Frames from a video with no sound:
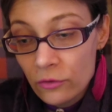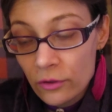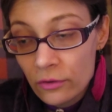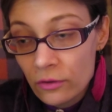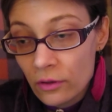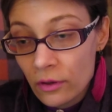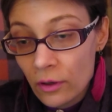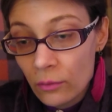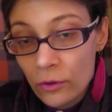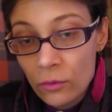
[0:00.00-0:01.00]
just
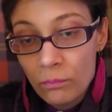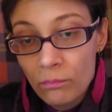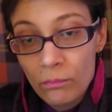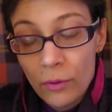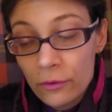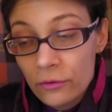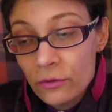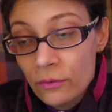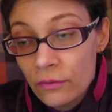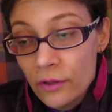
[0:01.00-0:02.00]
a real
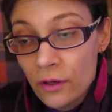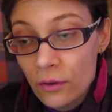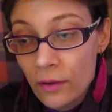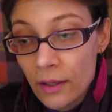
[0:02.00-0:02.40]
personal video,